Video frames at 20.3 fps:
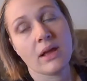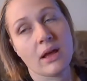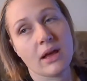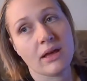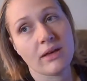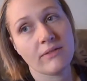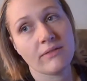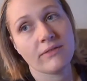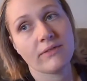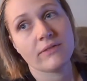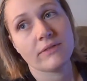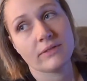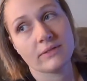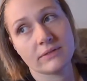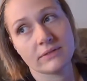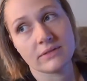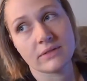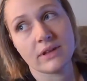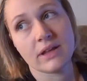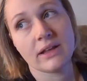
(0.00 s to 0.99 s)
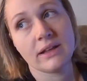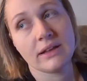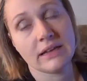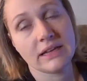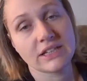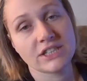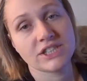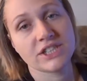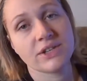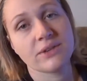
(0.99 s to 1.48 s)
of an
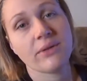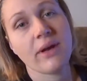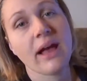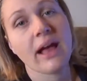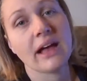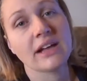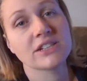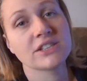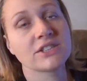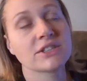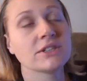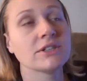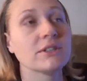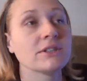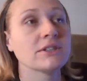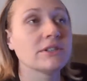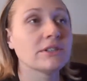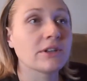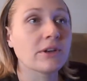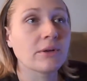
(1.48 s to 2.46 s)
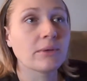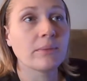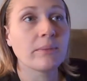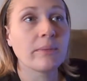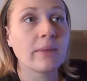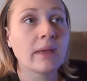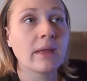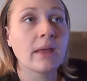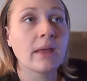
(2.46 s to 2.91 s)
itchy rash. So